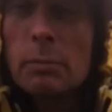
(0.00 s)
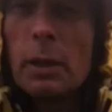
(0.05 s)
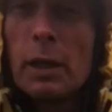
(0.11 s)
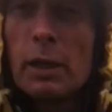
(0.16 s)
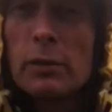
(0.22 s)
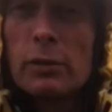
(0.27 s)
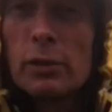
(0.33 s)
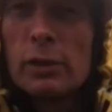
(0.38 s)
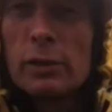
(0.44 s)

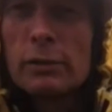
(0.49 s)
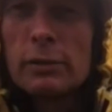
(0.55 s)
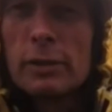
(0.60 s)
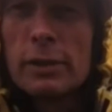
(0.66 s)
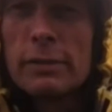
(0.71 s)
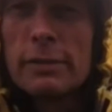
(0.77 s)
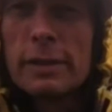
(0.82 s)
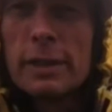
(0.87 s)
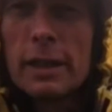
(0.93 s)
panels on the
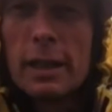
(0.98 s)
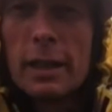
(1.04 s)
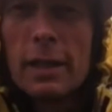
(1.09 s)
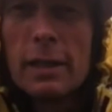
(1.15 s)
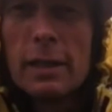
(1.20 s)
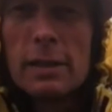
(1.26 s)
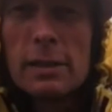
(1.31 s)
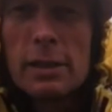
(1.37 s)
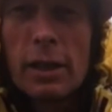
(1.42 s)

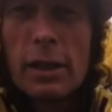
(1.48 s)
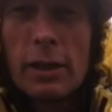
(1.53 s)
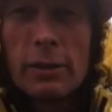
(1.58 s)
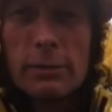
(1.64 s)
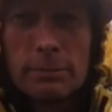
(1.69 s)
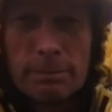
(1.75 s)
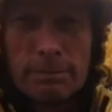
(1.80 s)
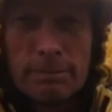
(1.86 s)
roof so